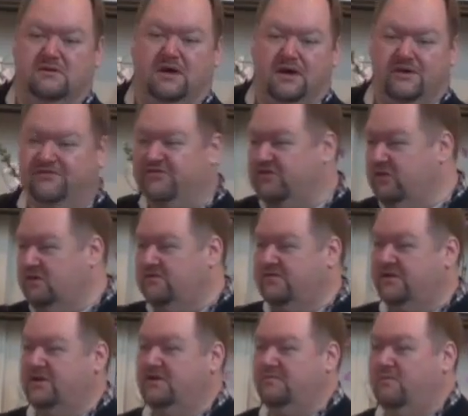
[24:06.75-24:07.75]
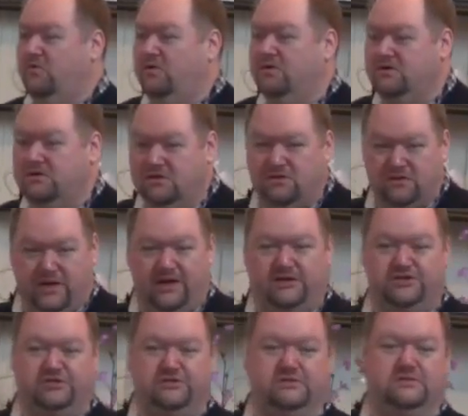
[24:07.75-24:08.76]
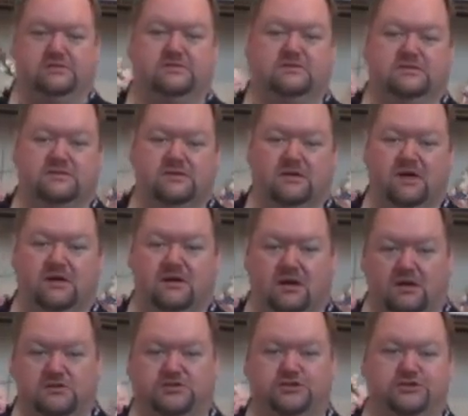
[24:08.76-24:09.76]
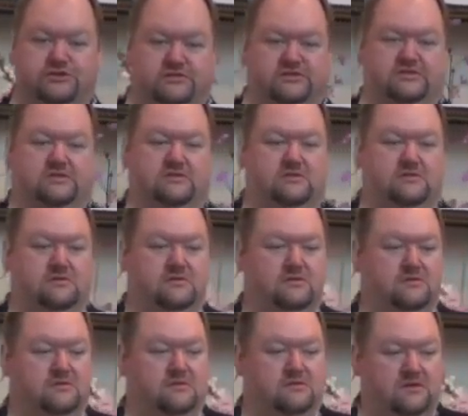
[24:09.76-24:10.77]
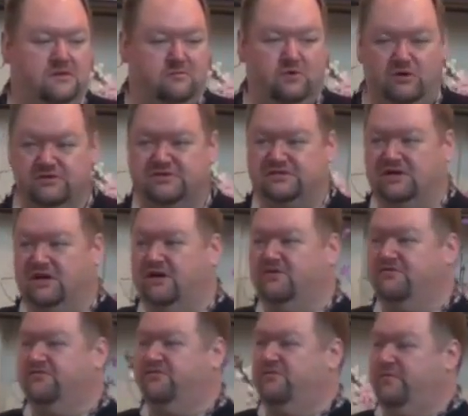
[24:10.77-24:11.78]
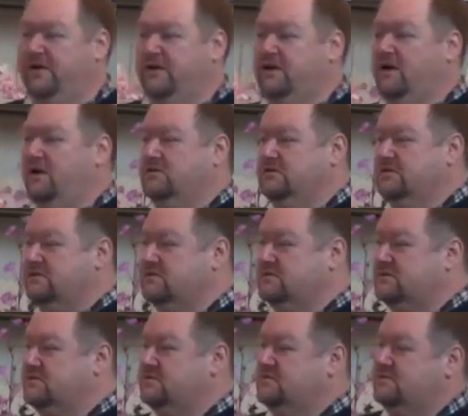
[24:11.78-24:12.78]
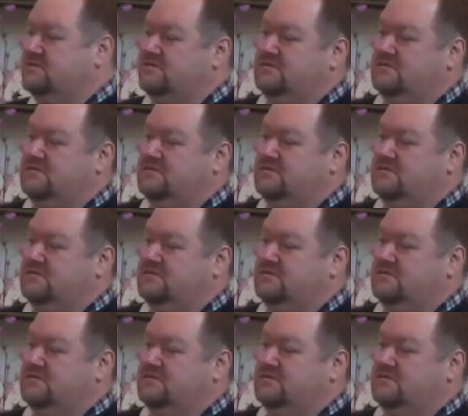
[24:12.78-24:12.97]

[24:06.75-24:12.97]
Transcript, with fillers: I've served in more locations and cultures than most of my colleagues.